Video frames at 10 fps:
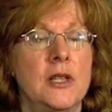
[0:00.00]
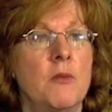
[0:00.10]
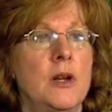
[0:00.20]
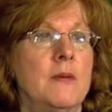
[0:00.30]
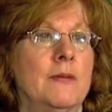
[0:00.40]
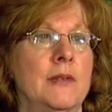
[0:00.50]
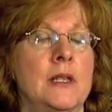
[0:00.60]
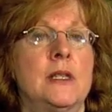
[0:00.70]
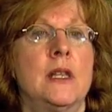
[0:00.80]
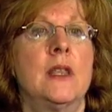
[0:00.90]
they want to
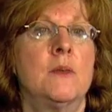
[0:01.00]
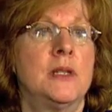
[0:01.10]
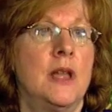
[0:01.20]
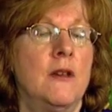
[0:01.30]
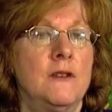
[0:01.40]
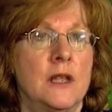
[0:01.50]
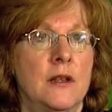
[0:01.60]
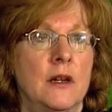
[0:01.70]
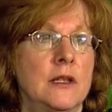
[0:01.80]
see themselves in it,